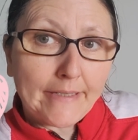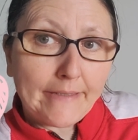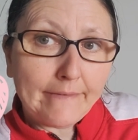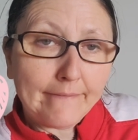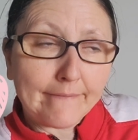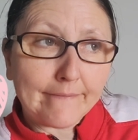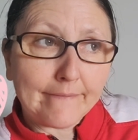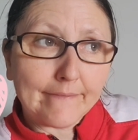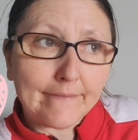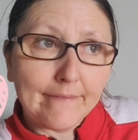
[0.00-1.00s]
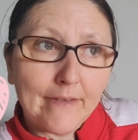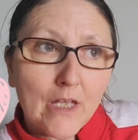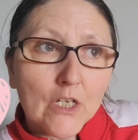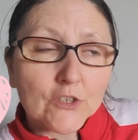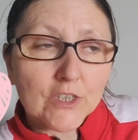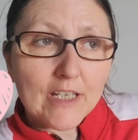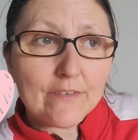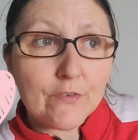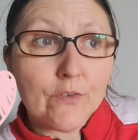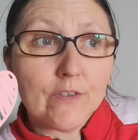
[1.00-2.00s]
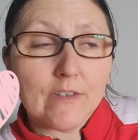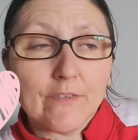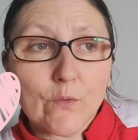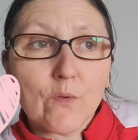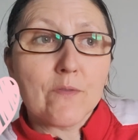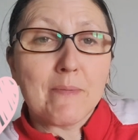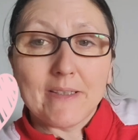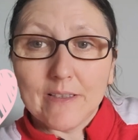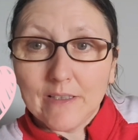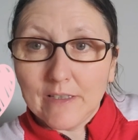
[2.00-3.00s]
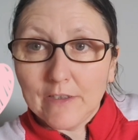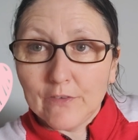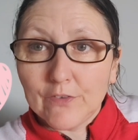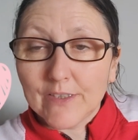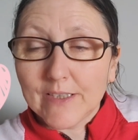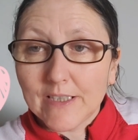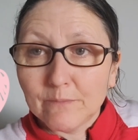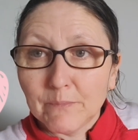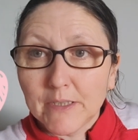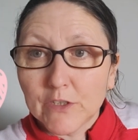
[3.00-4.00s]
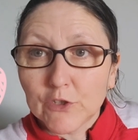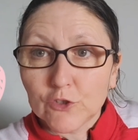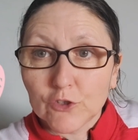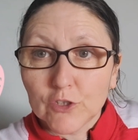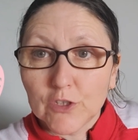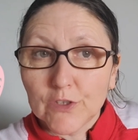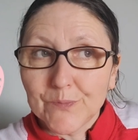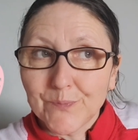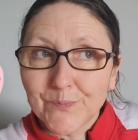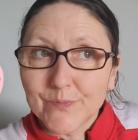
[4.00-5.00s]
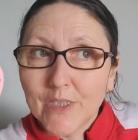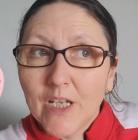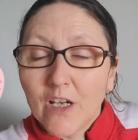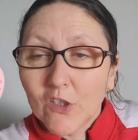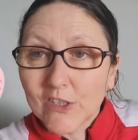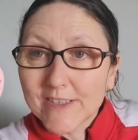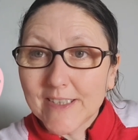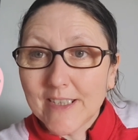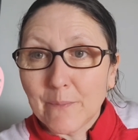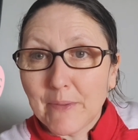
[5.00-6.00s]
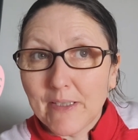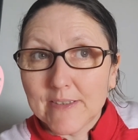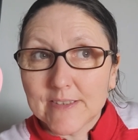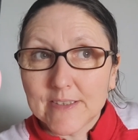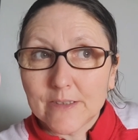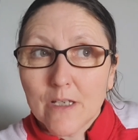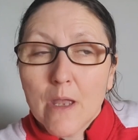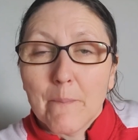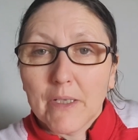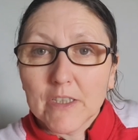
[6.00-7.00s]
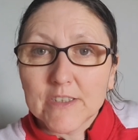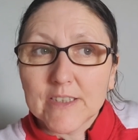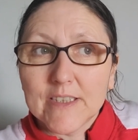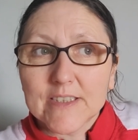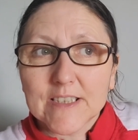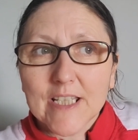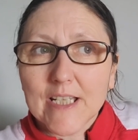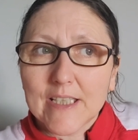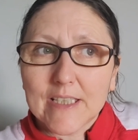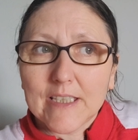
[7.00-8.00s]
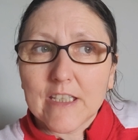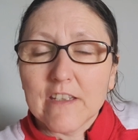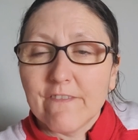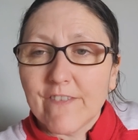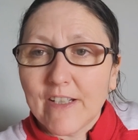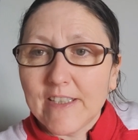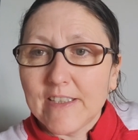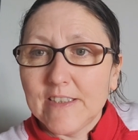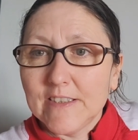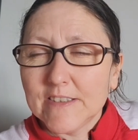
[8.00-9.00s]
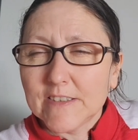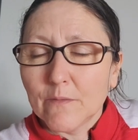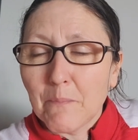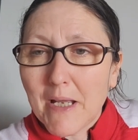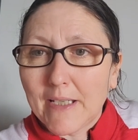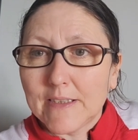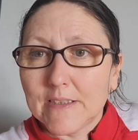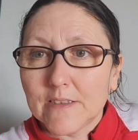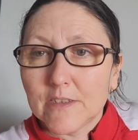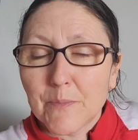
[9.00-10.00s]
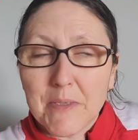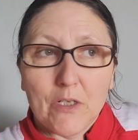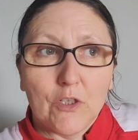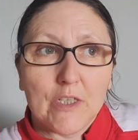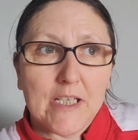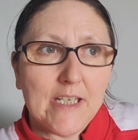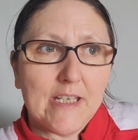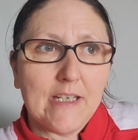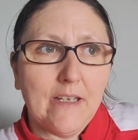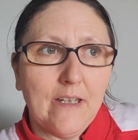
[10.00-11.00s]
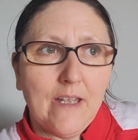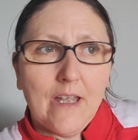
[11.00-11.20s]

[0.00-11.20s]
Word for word: Yeah. So life with living with mental health can be a struggle on a daily basis, because it's like you're fighting your mind to be okay.